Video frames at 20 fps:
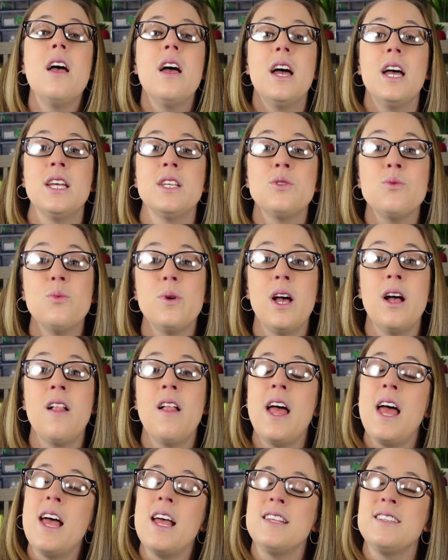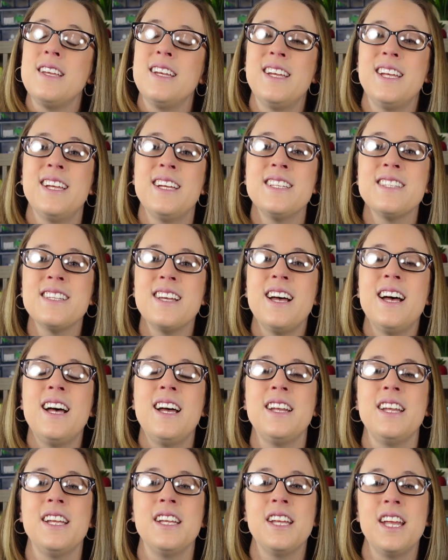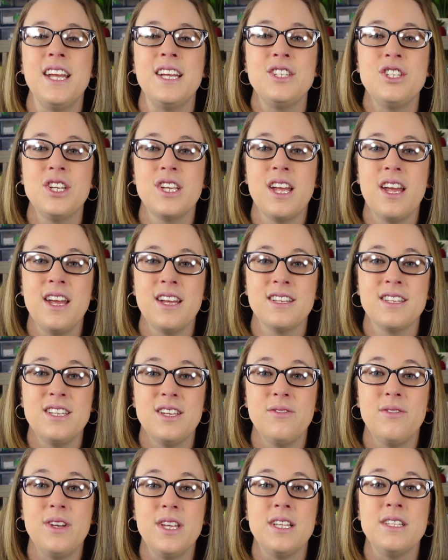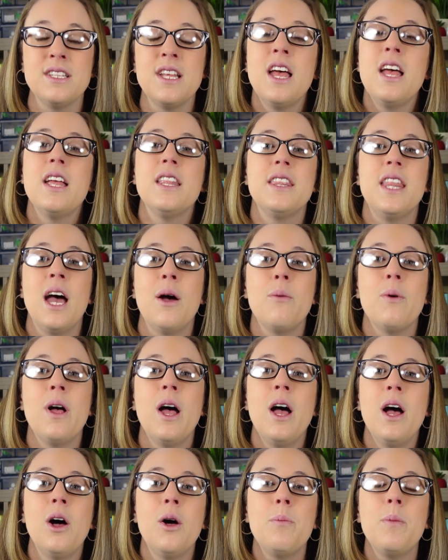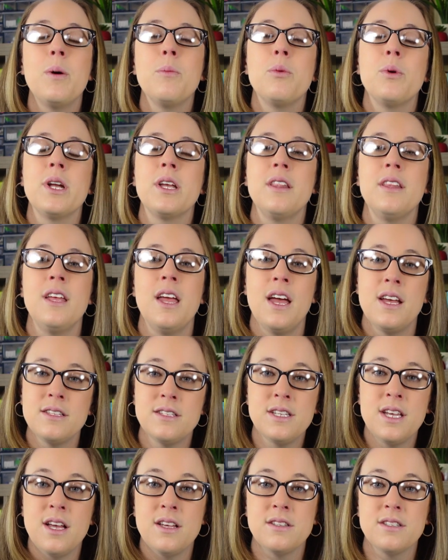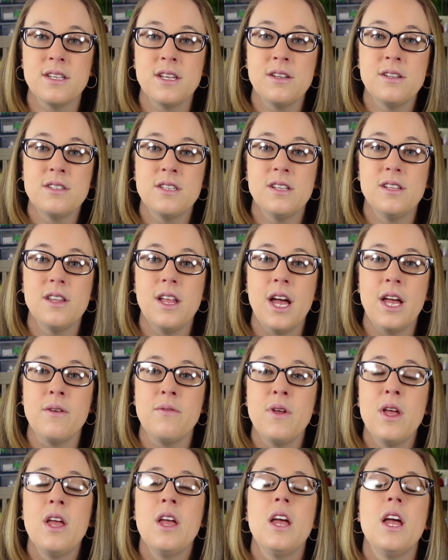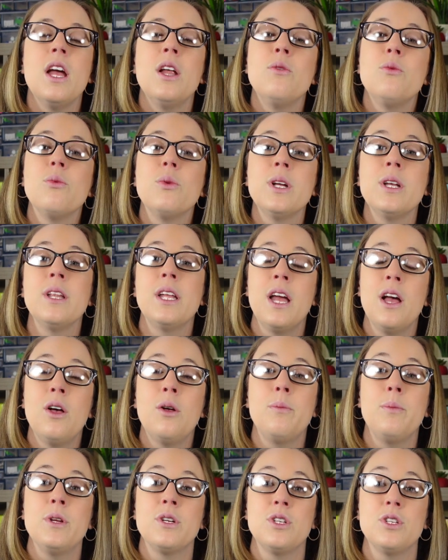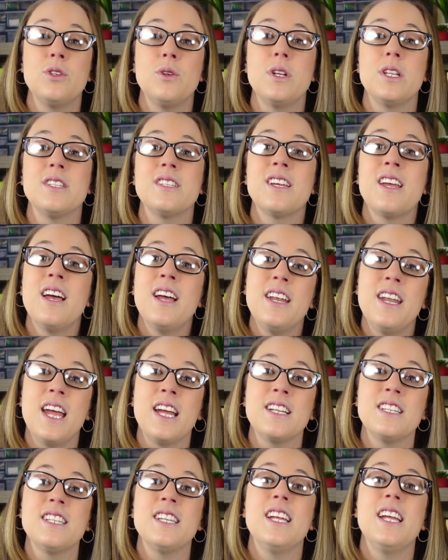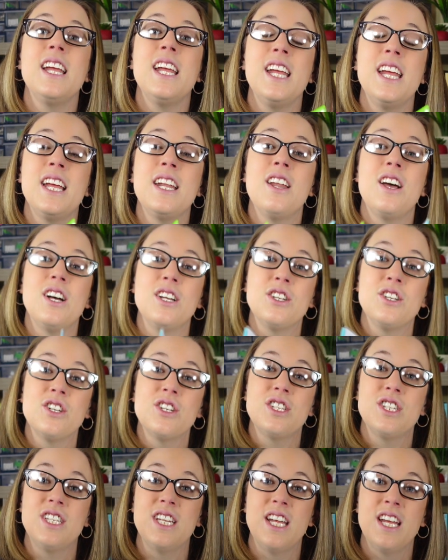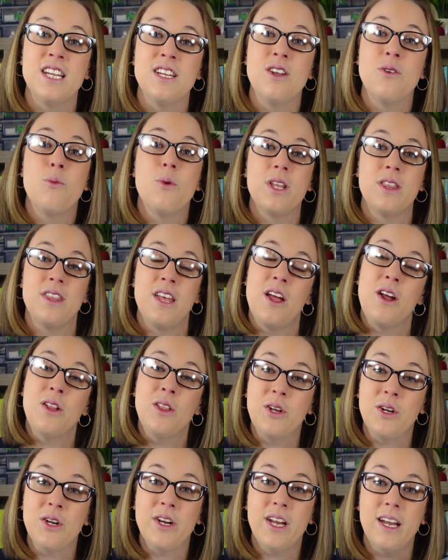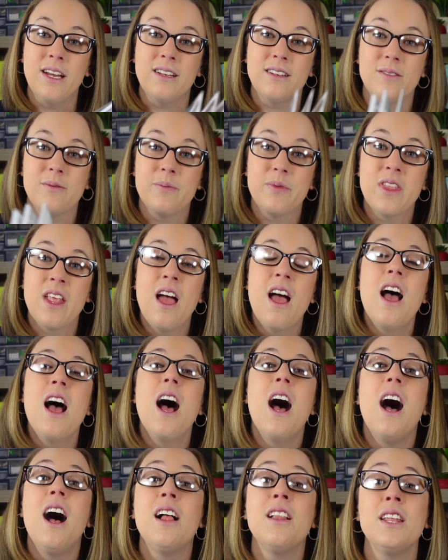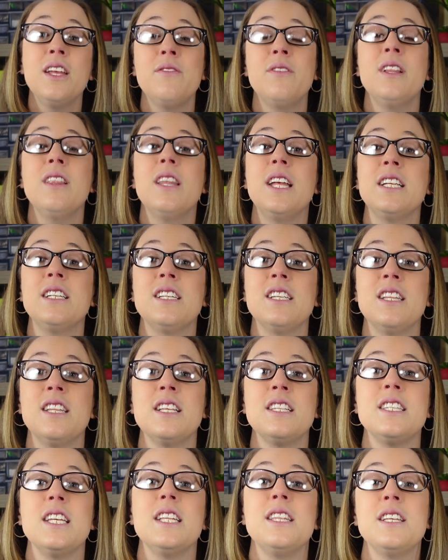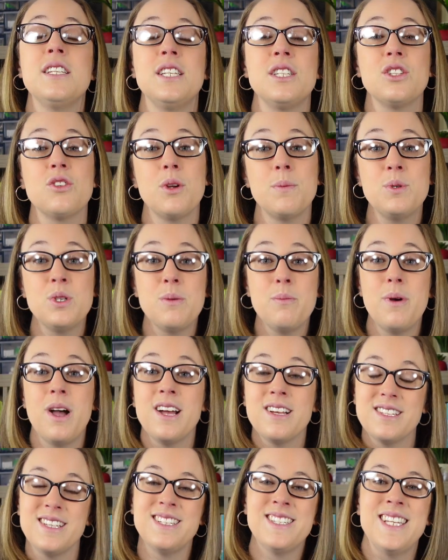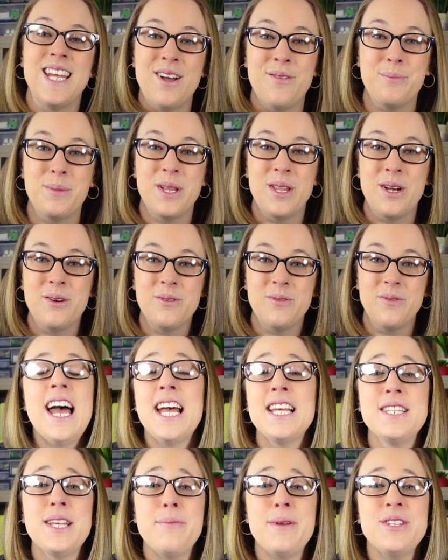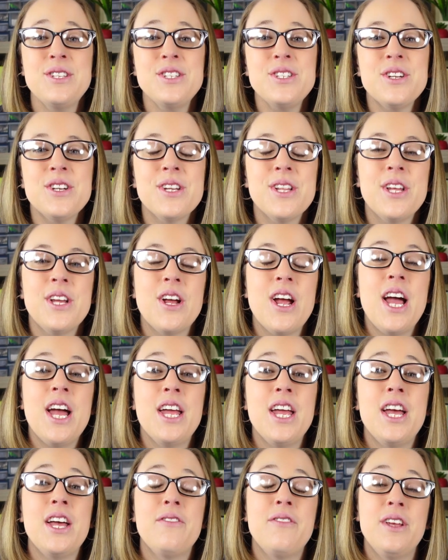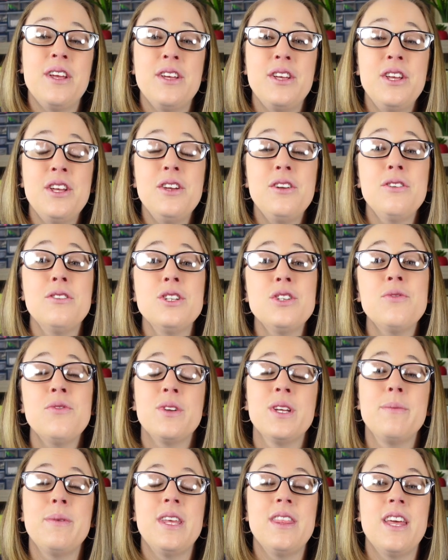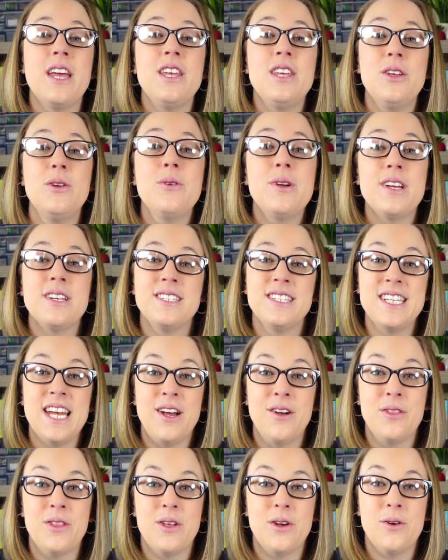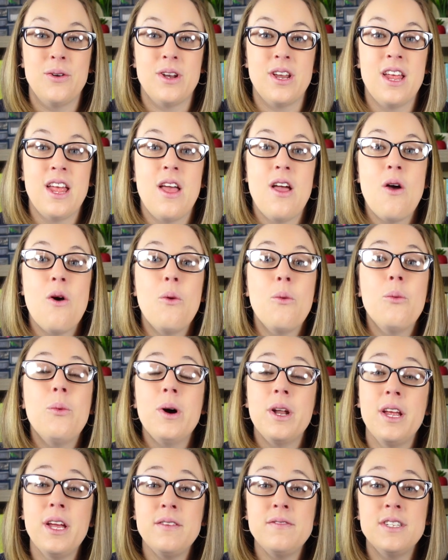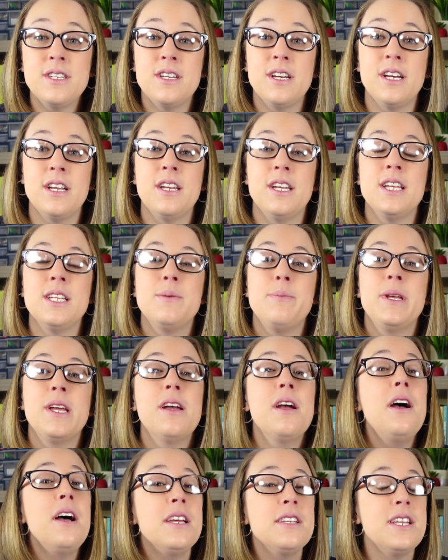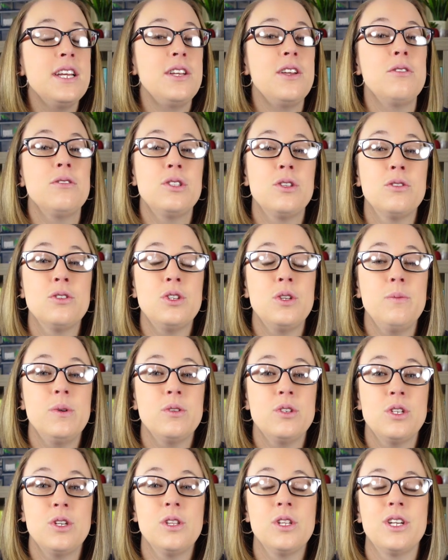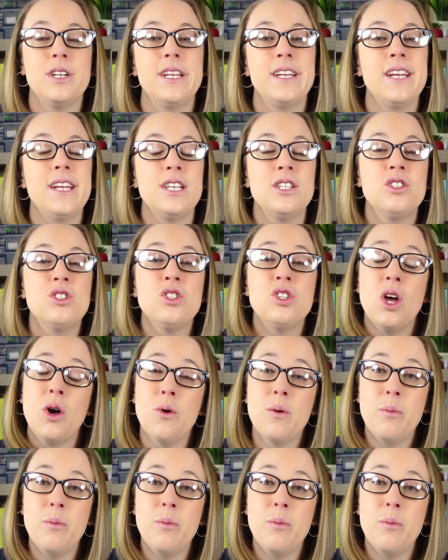as well as hands-on engaging activities that will help bring the SEL skill to life and really help your students connect and understand what they are learning. I'll leave a link to this in the description box down below. As I mentioned earlier, I have a huge freebie that you can download. What I've done is, because I know social emotional learning is so